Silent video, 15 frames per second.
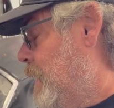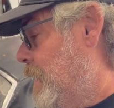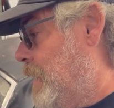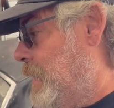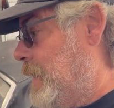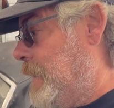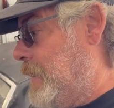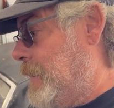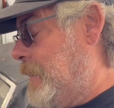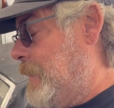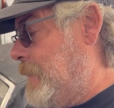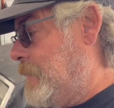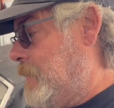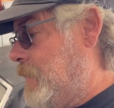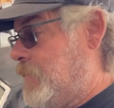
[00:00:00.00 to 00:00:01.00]

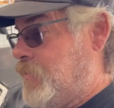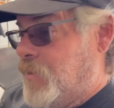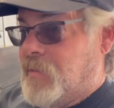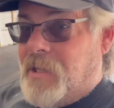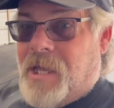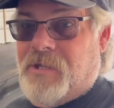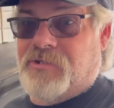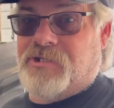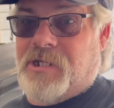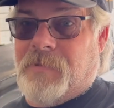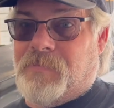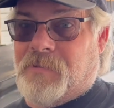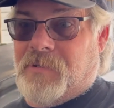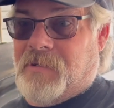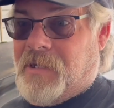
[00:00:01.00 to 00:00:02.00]
And they're a lot
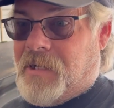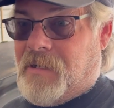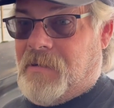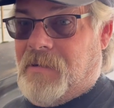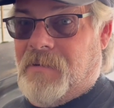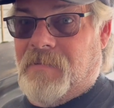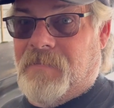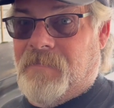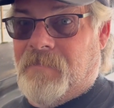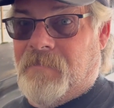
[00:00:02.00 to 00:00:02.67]
cheaper to narrow.